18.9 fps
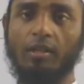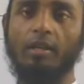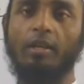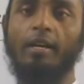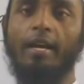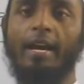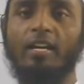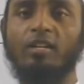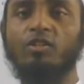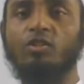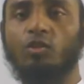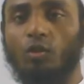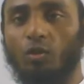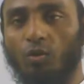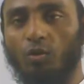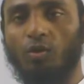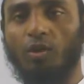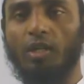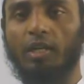and
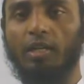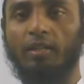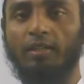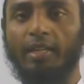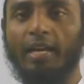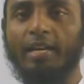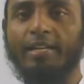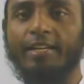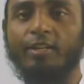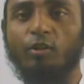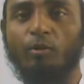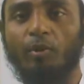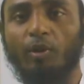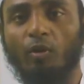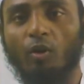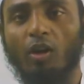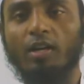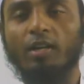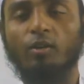so, then it will
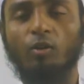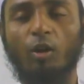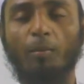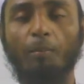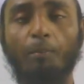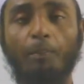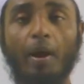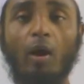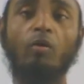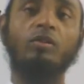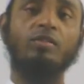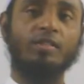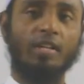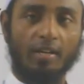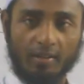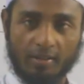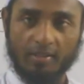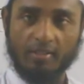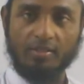be called compound
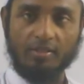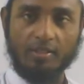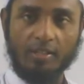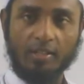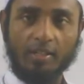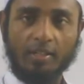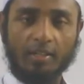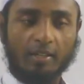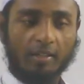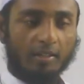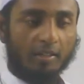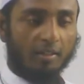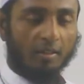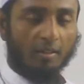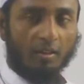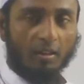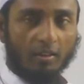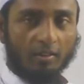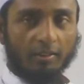sentence.
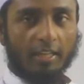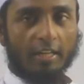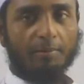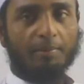That